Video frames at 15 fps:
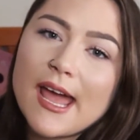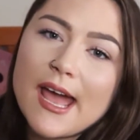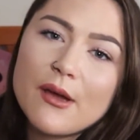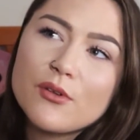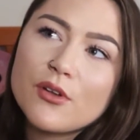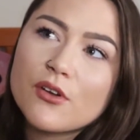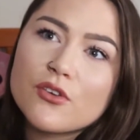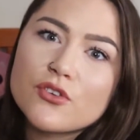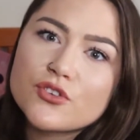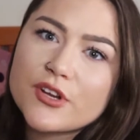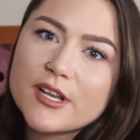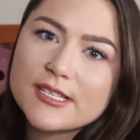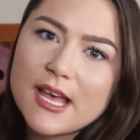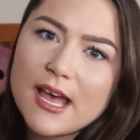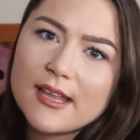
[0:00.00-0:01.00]
how your
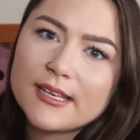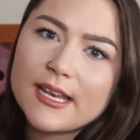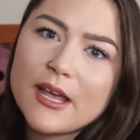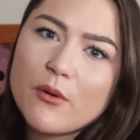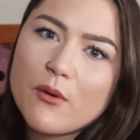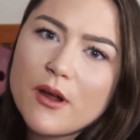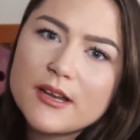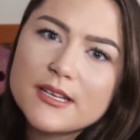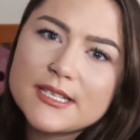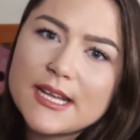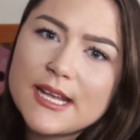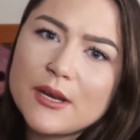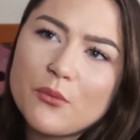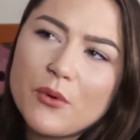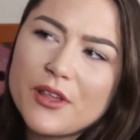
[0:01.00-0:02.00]
country is handling
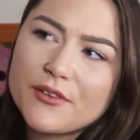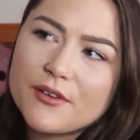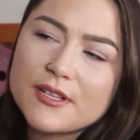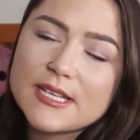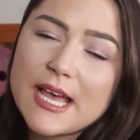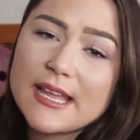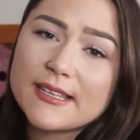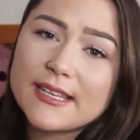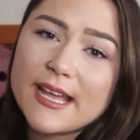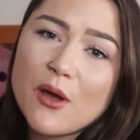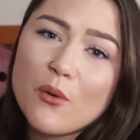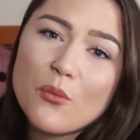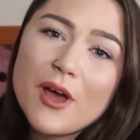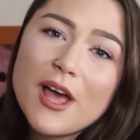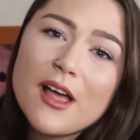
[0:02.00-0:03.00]
quarantine, whether it's handling
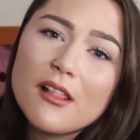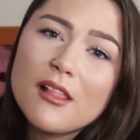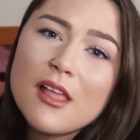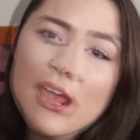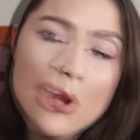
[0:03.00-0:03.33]
it well,